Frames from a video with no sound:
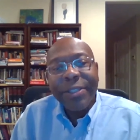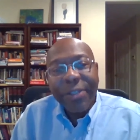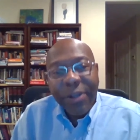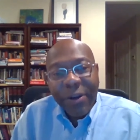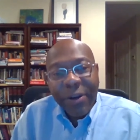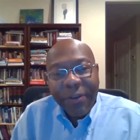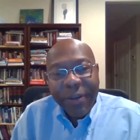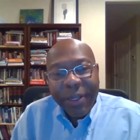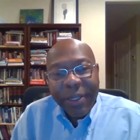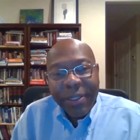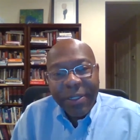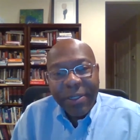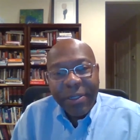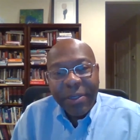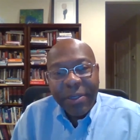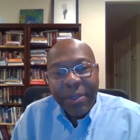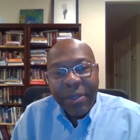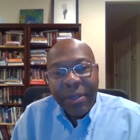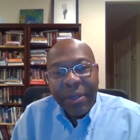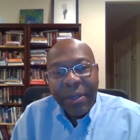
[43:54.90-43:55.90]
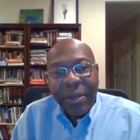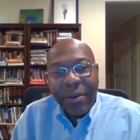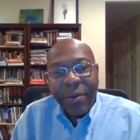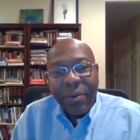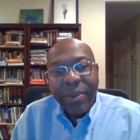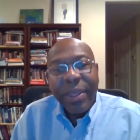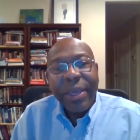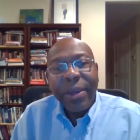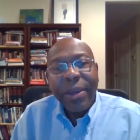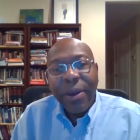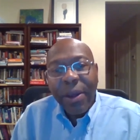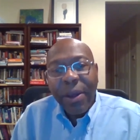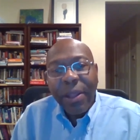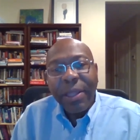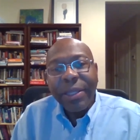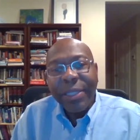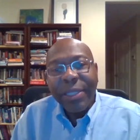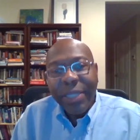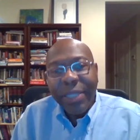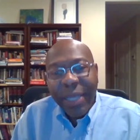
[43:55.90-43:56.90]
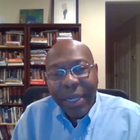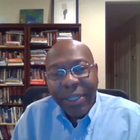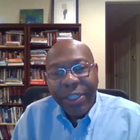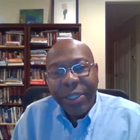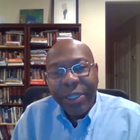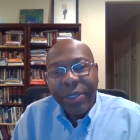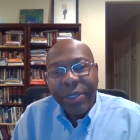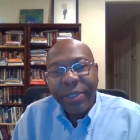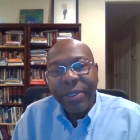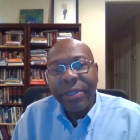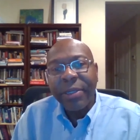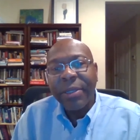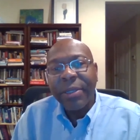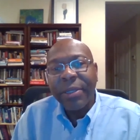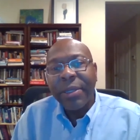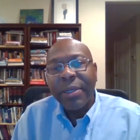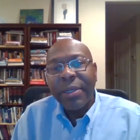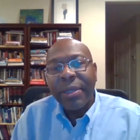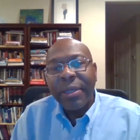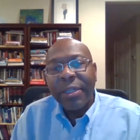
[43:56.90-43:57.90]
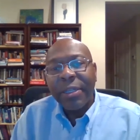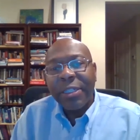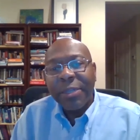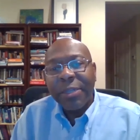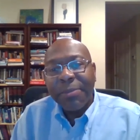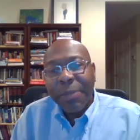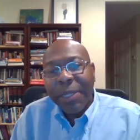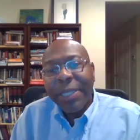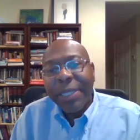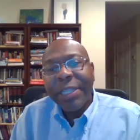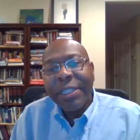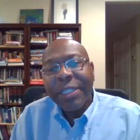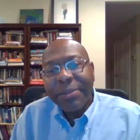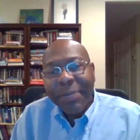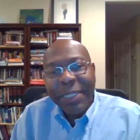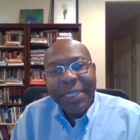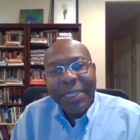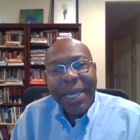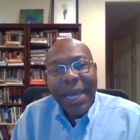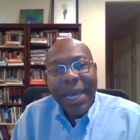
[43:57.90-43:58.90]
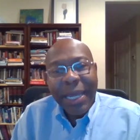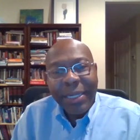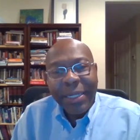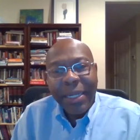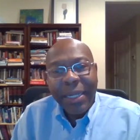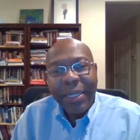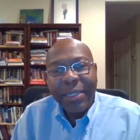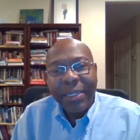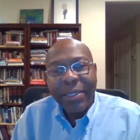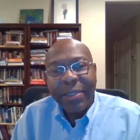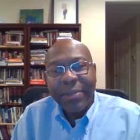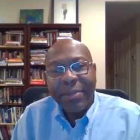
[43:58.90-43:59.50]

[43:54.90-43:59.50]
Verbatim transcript: service when they call attention to police misconduct.